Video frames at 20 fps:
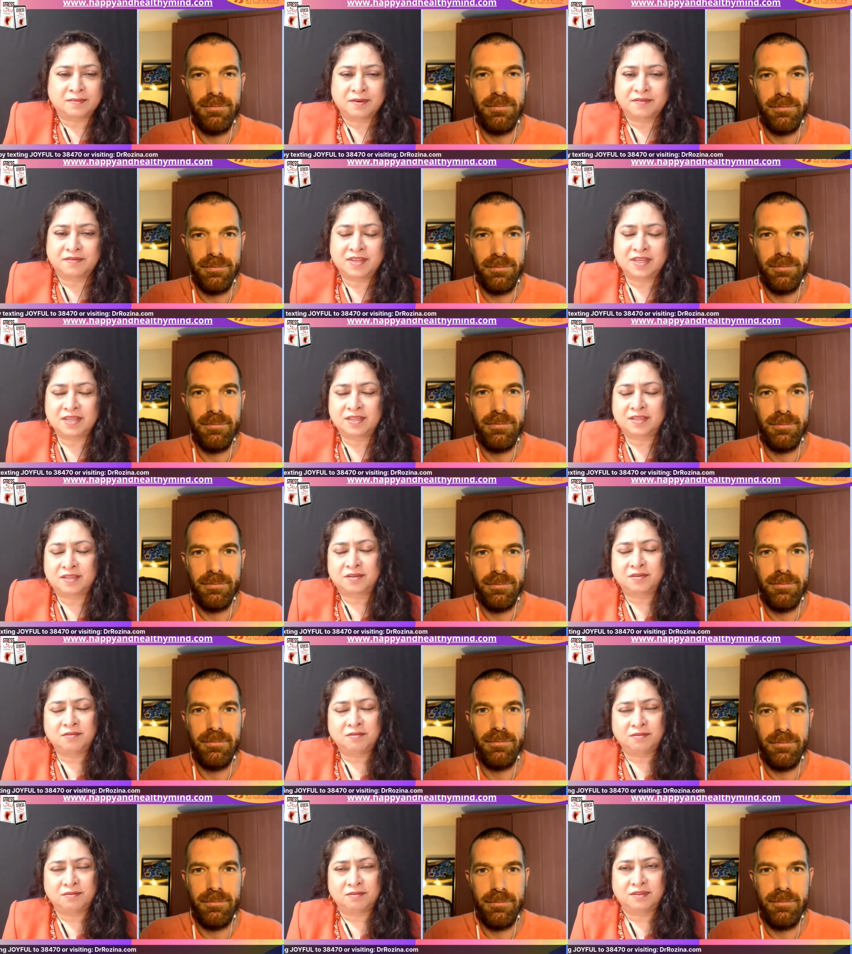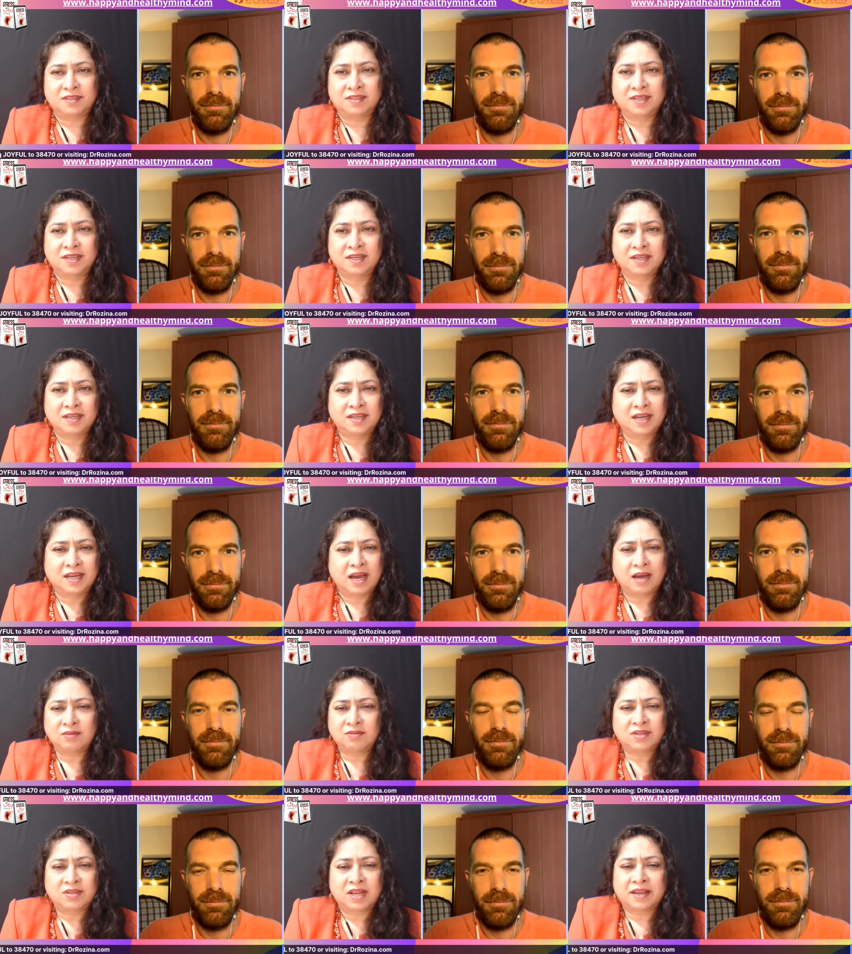Speaker 1: of these tools,
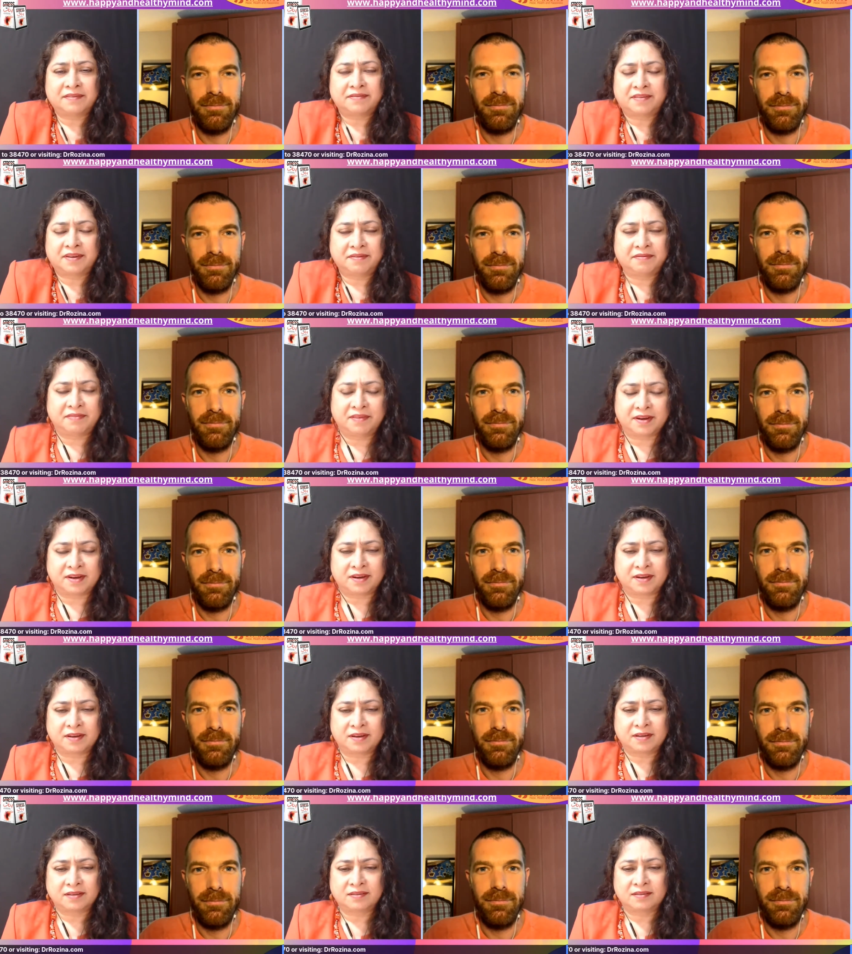how's life different?